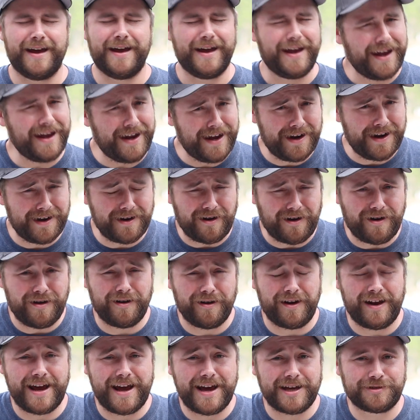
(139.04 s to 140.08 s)
And
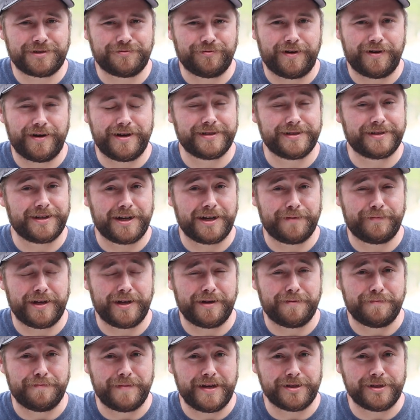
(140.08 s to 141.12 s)
our last one is going to
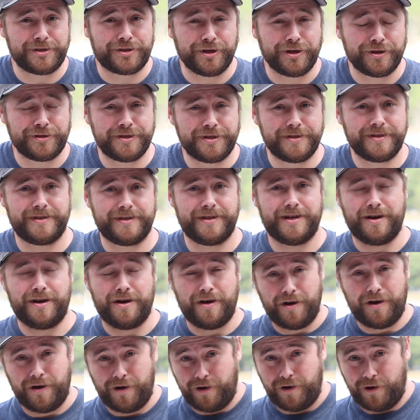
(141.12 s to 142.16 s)
be Meat Church's
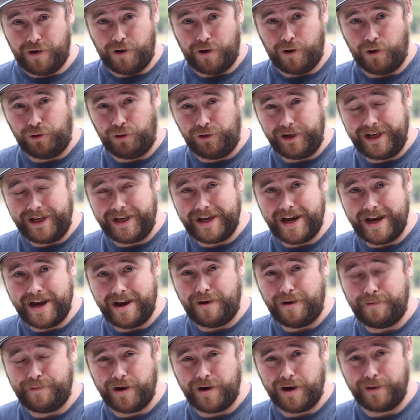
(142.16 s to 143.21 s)
Holy
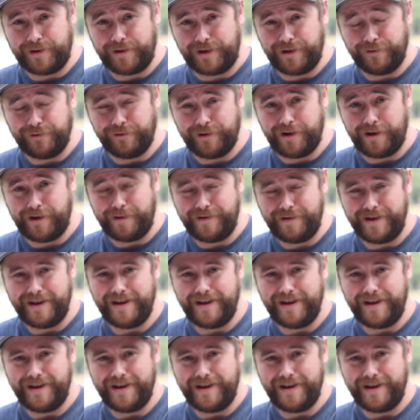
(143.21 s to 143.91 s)
Cow Barbecue Rub.